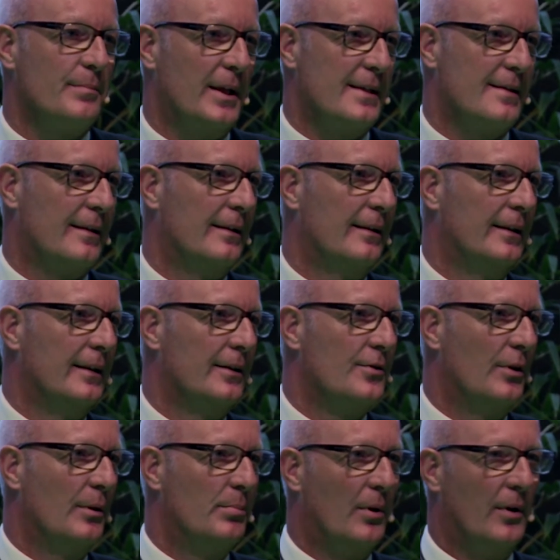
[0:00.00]
basically
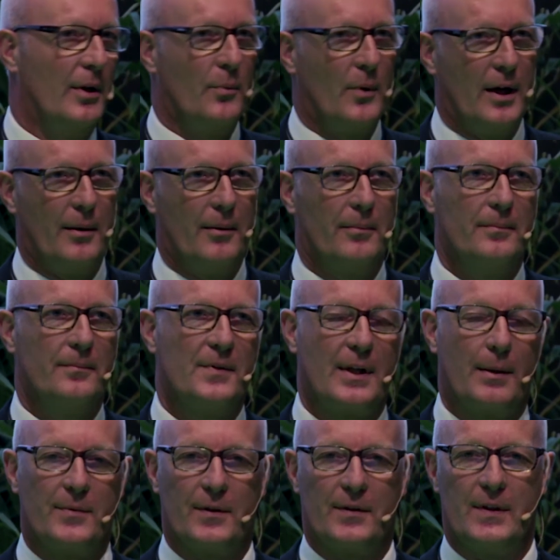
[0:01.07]
to a point where
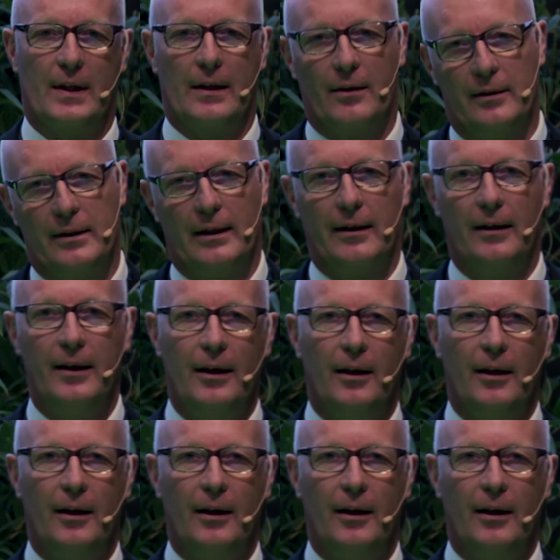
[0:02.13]
Samsung said, okay,